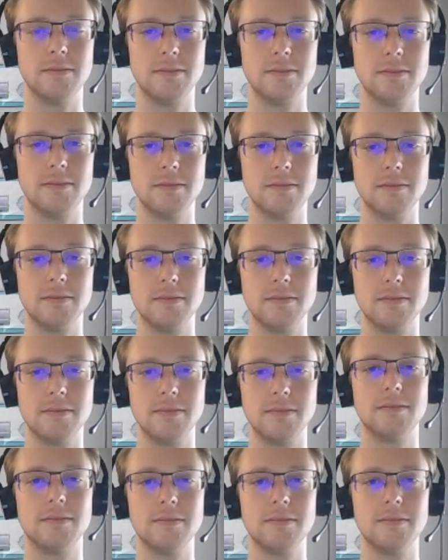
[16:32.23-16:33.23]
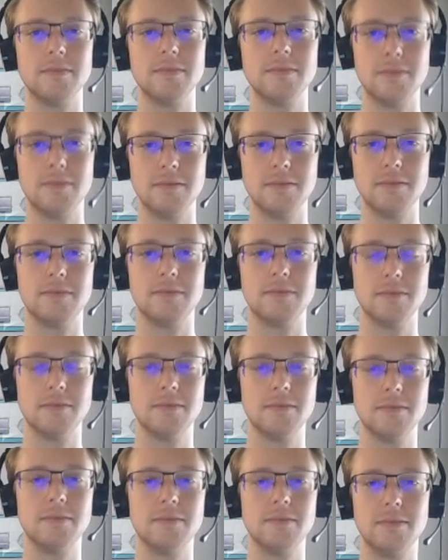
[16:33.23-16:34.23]

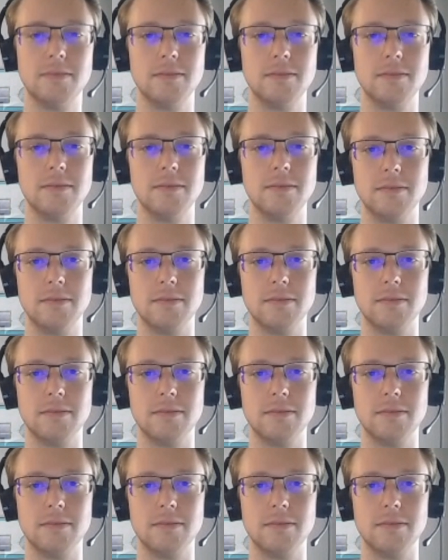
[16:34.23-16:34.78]
This person isn't speaking.